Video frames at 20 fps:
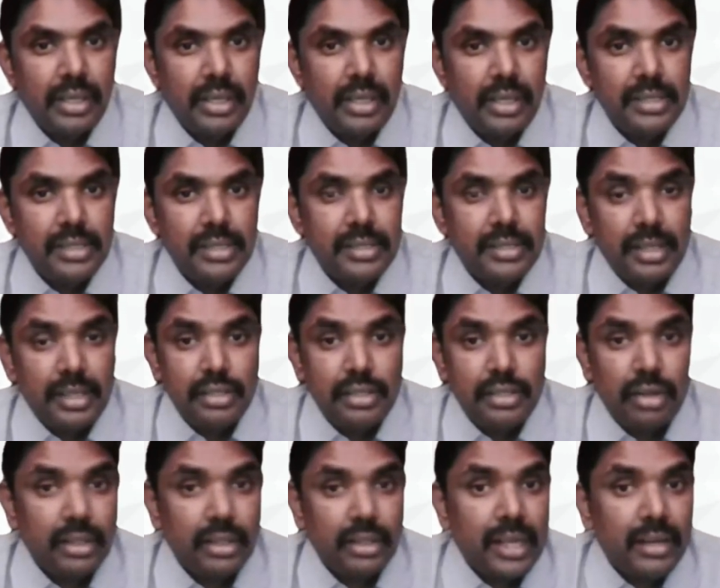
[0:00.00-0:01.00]
is
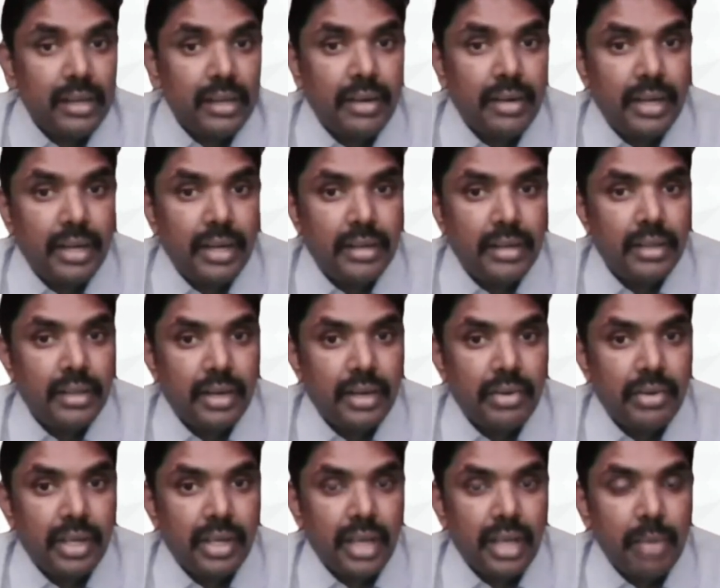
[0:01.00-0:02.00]
not that great in the
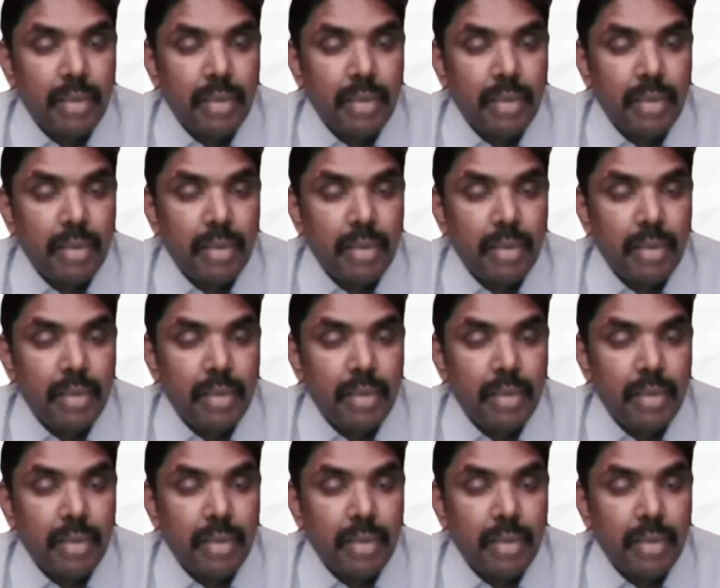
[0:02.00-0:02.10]
country.